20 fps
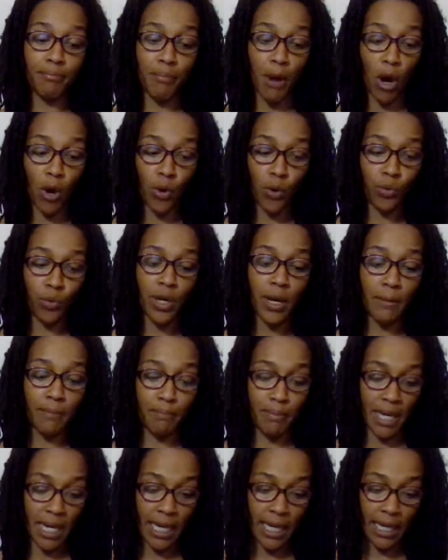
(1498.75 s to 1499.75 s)
own
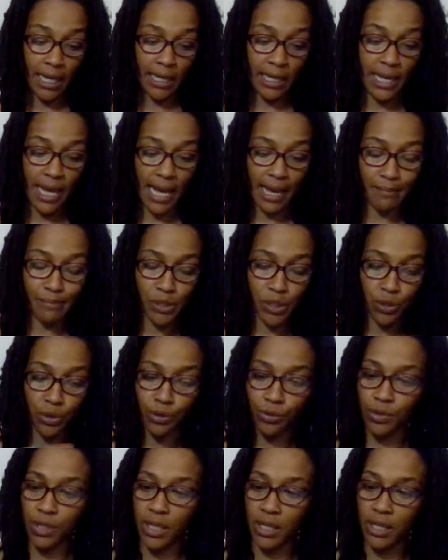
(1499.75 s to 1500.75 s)
being.
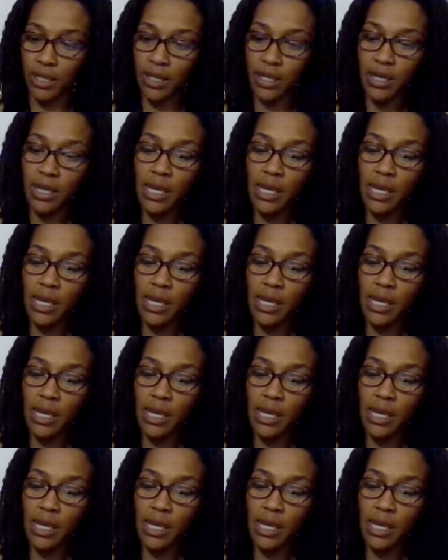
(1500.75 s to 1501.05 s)
Absolutely.